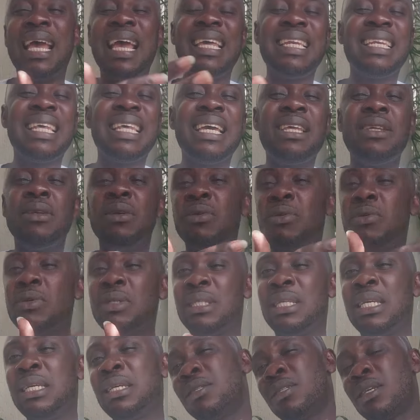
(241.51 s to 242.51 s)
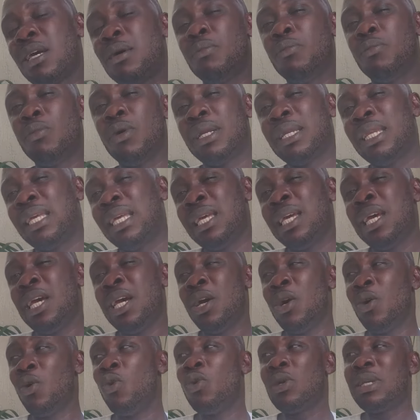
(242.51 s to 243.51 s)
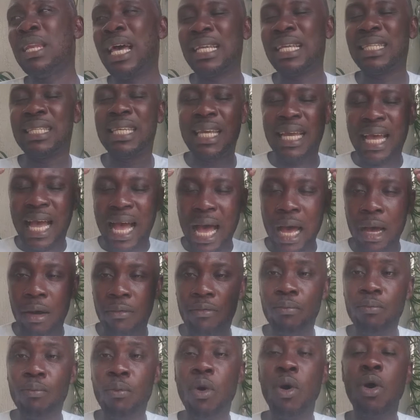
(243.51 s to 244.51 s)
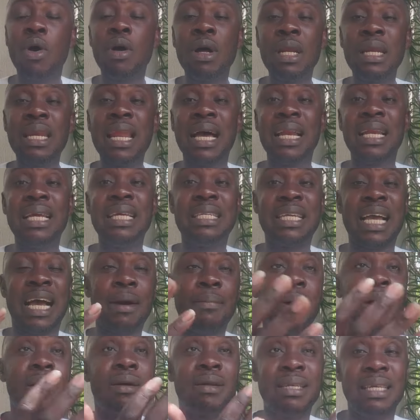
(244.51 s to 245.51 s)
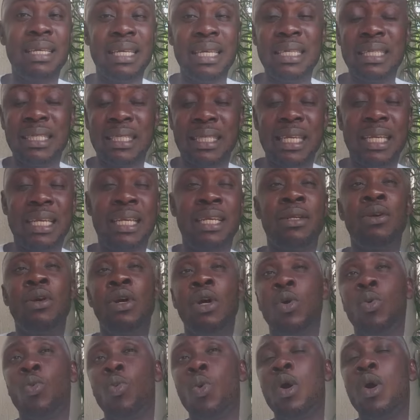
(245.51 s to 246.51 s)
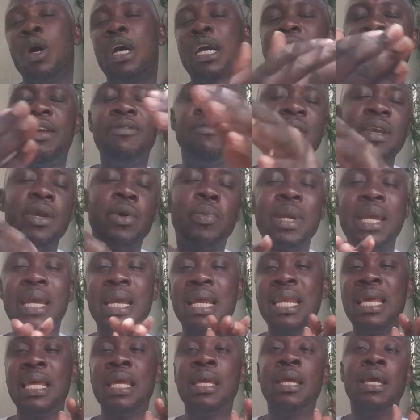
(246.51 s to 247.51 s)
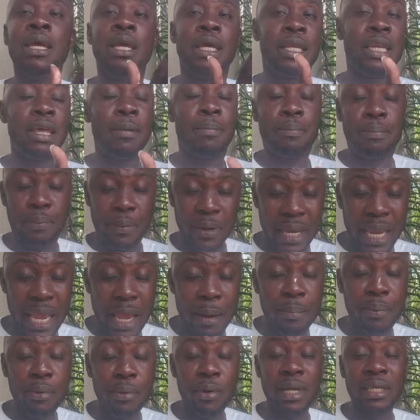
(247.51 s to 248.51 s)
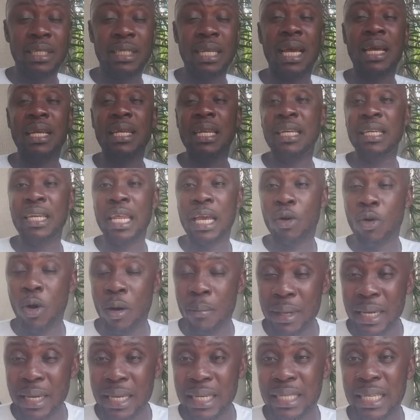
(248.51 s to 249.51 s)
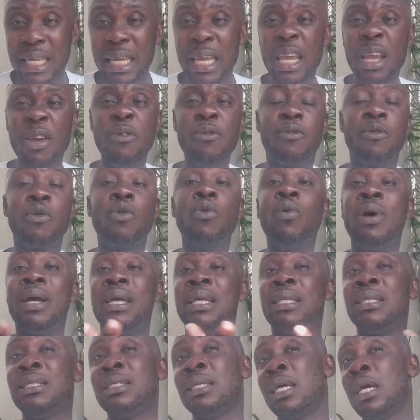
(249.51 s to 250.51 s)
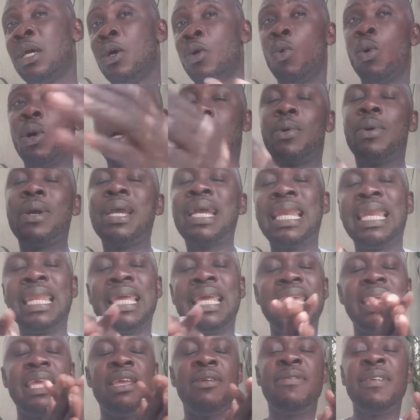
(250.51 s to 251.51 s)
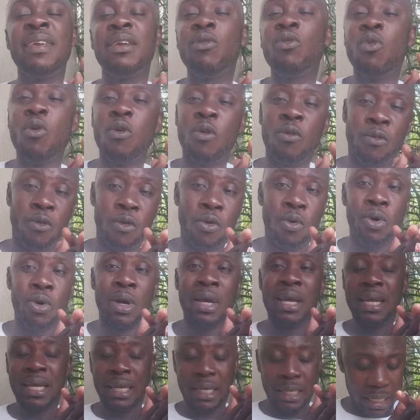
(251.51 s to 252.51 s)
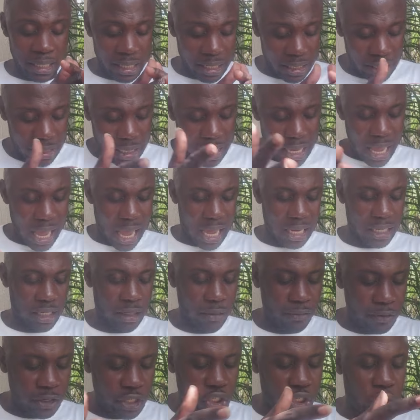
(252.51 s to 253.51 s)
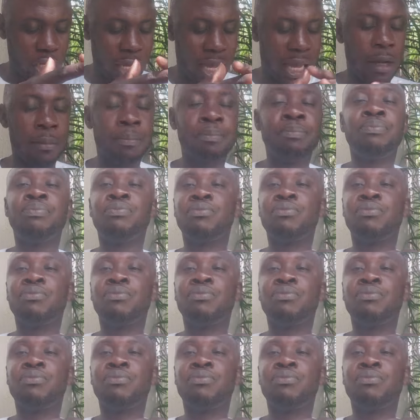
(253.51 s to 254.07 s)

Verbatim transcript: and then you could see somebody who doesn't have more knowledge about this thing will even quickly, the peer pressure, then the community influence will quickly even go for this artificial